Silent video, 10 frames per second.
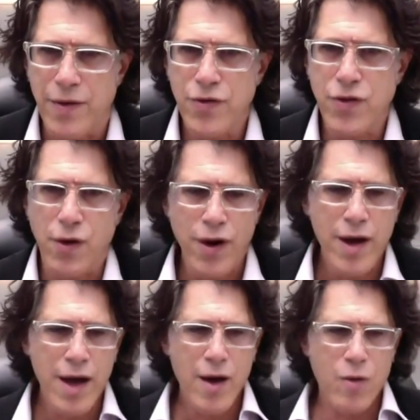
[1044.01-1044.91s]
So
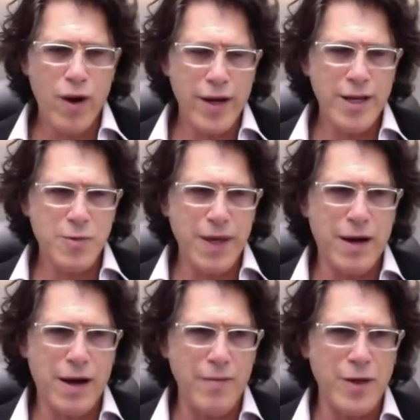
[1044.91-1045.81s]
what has
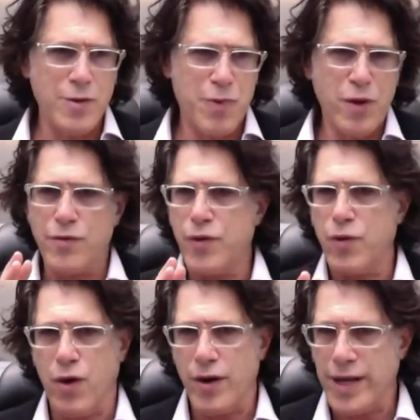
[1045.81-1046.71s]
become this
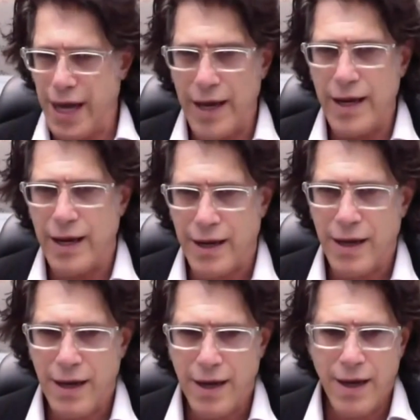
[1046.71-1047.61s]
beautiful, organic,
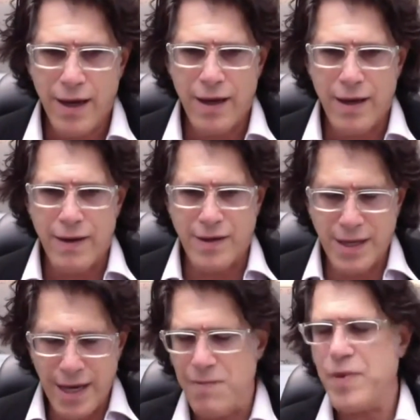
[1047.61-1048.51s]

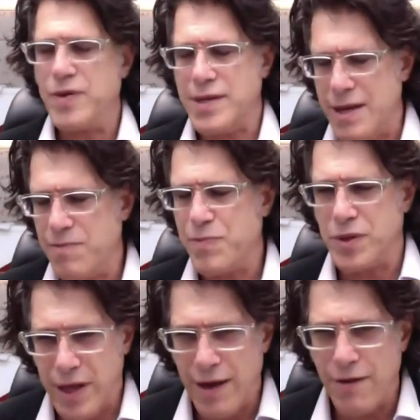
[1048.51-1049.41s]
deep
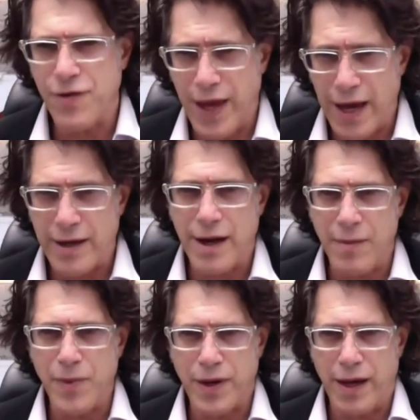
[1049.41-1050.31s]
belief in that
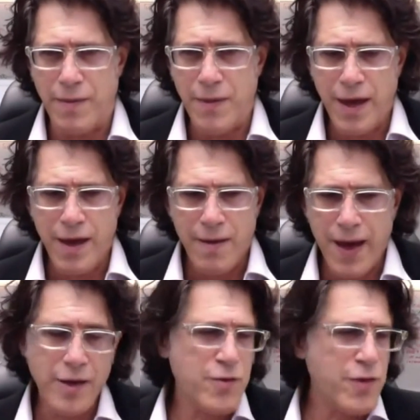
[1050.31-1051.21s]
company
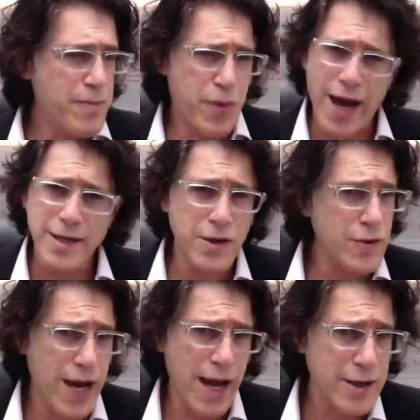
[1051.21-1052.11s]
has very
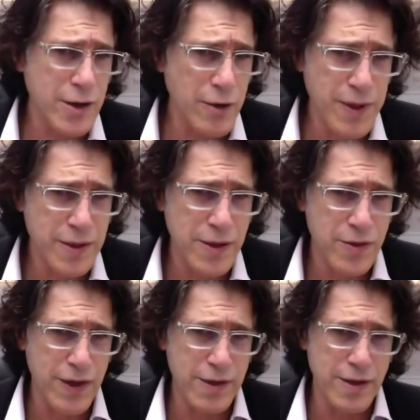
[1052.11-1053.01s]
practical, tactical
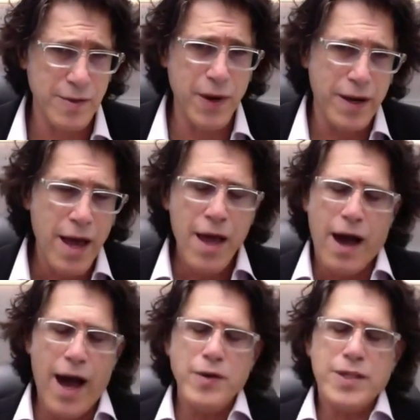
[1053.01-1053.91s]
business reasons. But
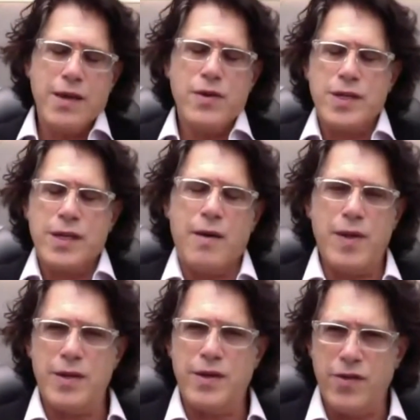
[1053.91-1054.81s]
I would say there's a
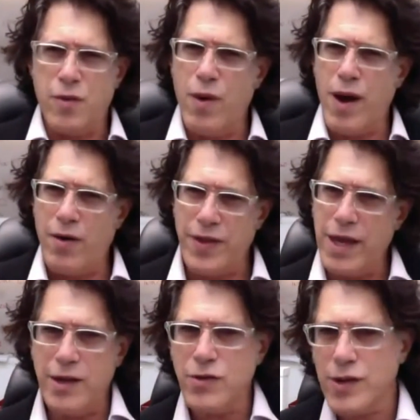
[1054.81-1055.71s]
company that does it well. And the
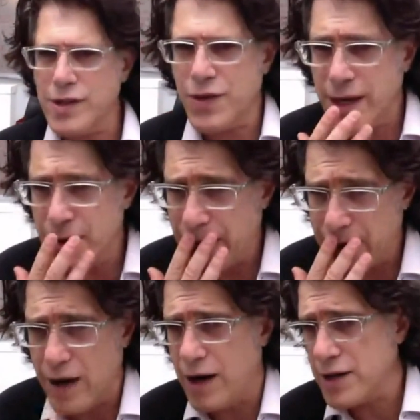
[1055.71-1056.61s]
interesting thing
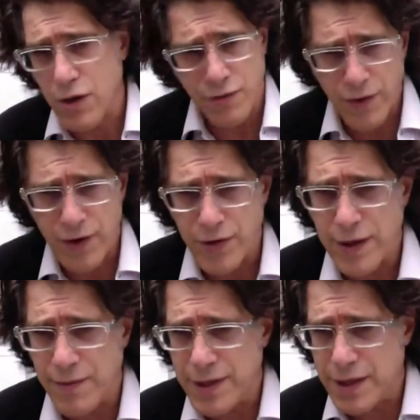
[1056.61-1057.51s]
about Costco, if we're
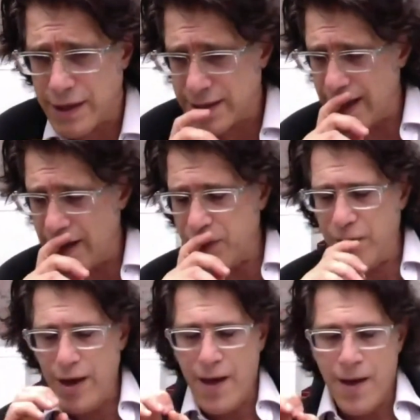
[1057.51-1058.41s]
using them as an
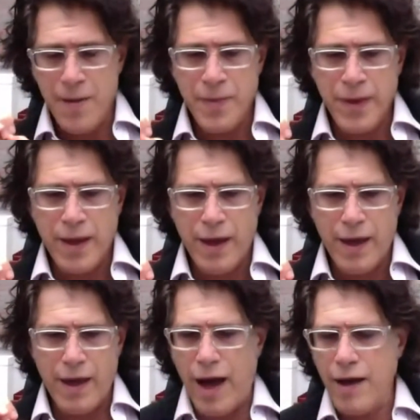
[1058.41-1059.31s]
example,
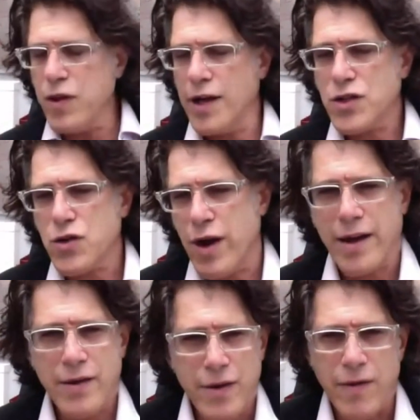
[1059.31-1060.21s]
yeah, I've lost
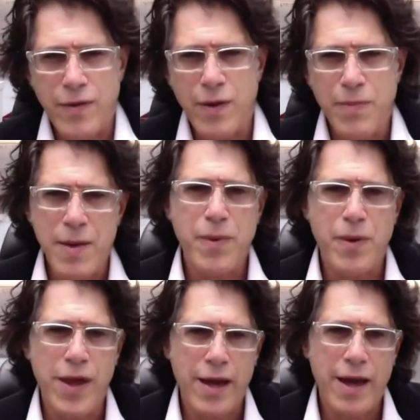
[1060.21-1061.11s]
track of the
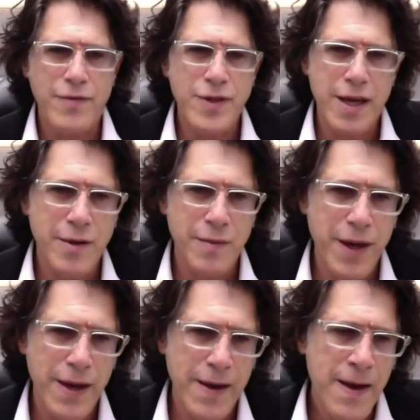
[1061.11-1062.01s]
people that have said to
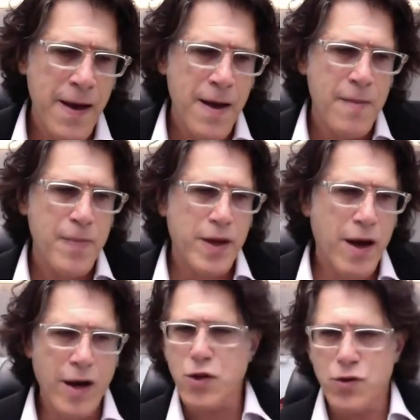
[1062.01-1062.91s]
me,
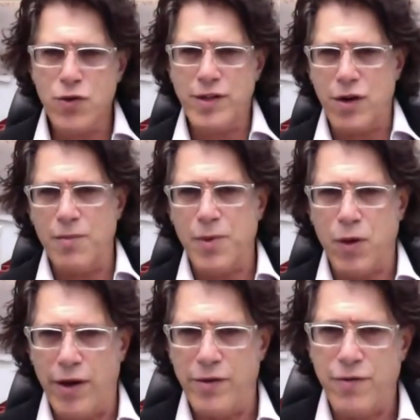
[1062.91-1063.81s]
Costco treats their
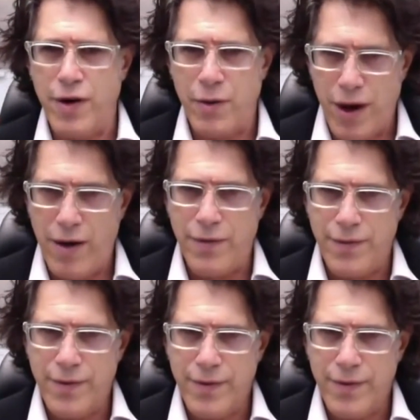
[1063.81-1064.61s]
employees very well.